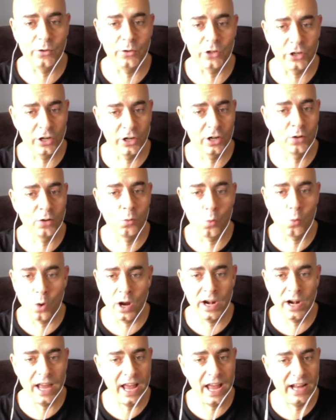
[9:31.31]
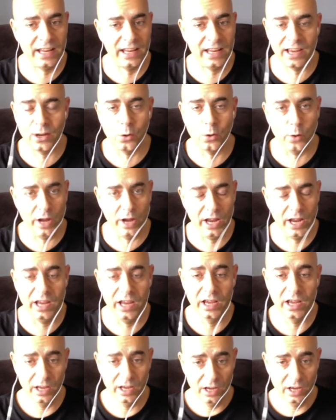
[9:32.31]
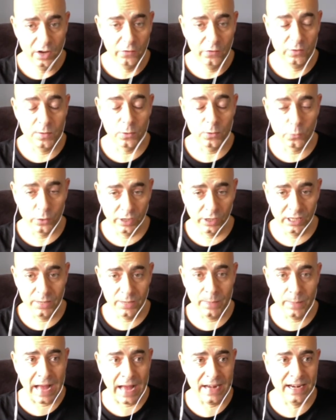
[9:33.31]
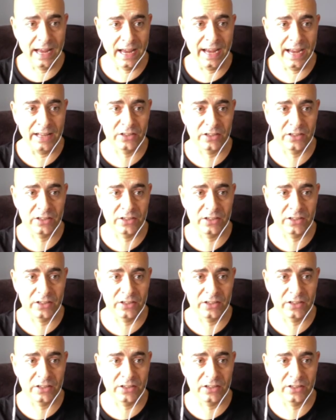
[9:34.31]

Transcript: You're one head kick away from a really bad night.